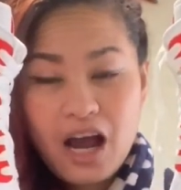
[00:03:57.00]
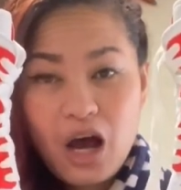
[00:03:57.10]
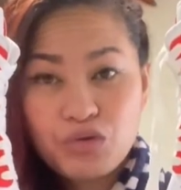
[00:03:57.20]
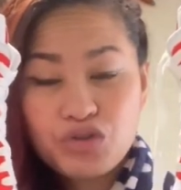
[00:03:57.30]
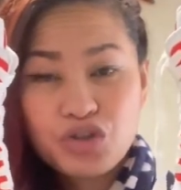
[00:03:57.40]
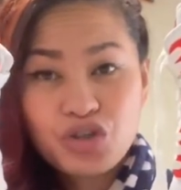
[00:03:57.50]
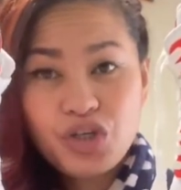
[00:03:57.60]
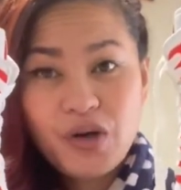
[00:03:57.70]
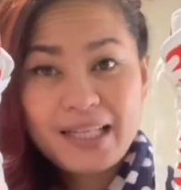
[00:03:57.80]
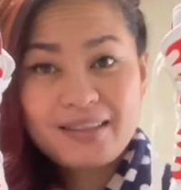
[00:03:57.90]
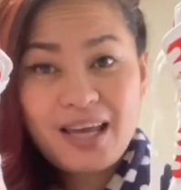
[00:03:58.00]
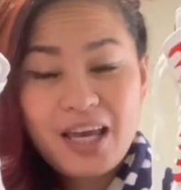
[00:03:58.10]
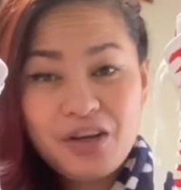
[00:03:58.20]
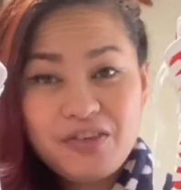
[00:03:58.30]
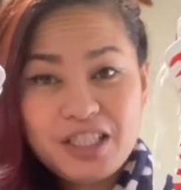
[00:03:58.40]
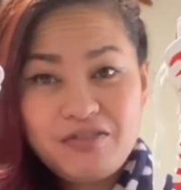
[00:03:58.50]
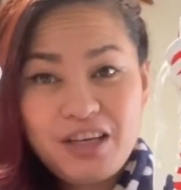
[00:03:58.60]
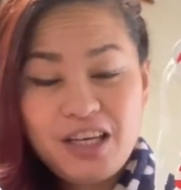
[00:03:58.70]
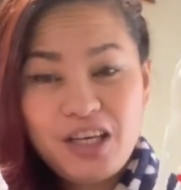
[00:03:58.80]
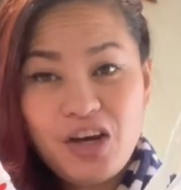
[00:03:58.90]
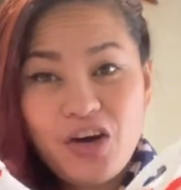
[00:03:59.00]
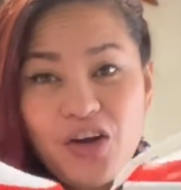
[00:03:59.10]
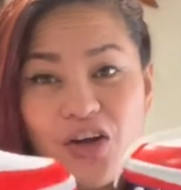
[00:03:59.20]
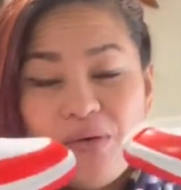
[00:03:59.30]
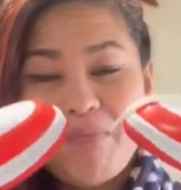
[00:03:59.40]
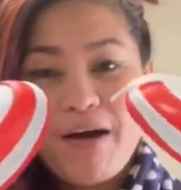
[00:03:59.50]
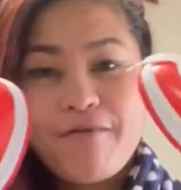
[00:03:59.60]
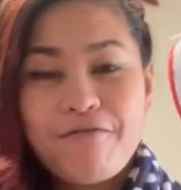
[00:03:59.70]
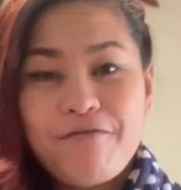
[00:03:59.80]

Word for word: I will show you at the end of this video my